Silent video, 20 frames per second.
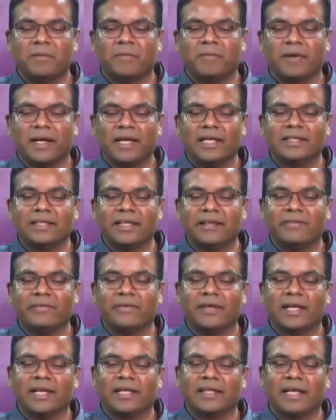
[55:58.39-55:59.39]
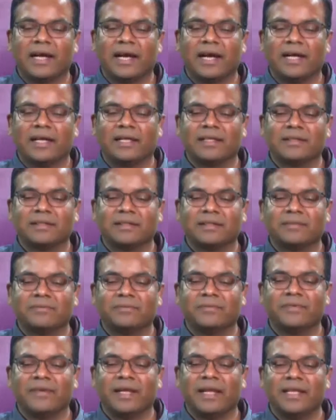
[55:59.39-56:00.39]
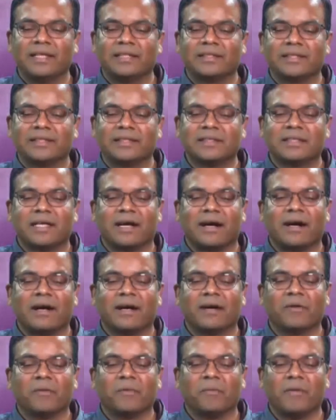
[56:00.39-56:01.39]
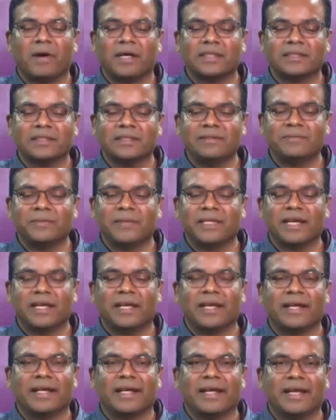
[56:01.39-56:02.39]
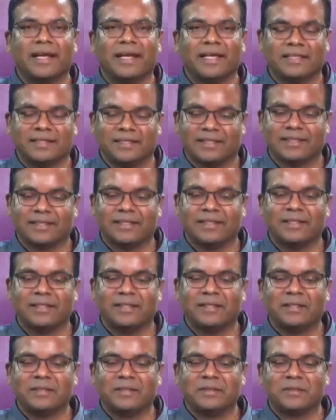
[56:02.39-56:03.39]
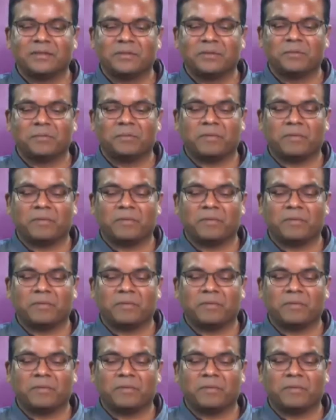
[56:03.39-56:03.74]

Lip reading: one is inferring that the variations are quasi periodic in nature. So,